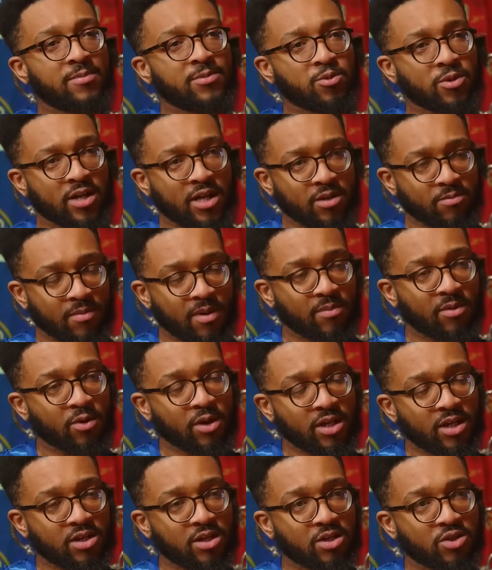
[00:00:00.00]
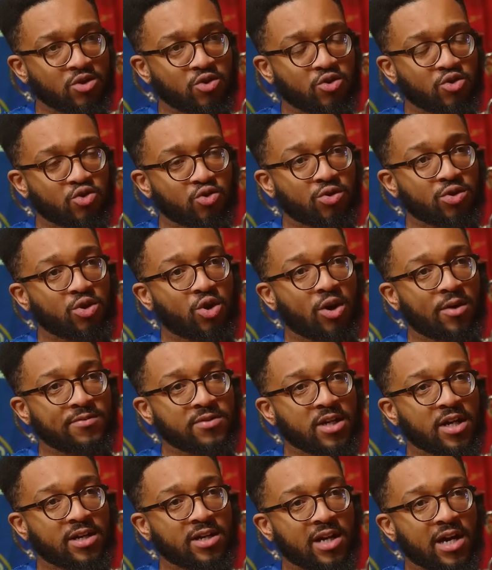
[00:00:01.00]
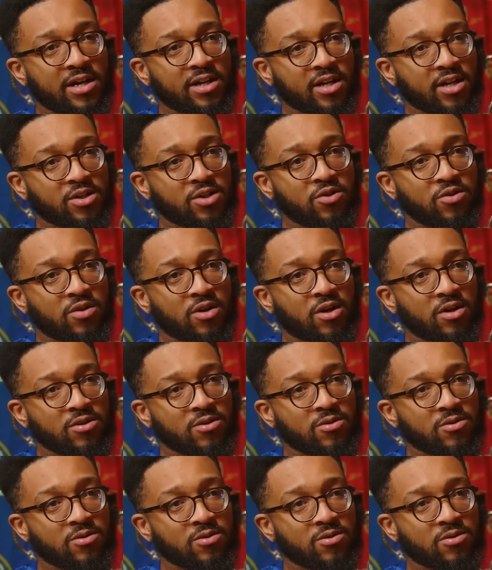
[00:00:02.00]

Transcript: Remember when they didn't draw your offside line against Newcastle?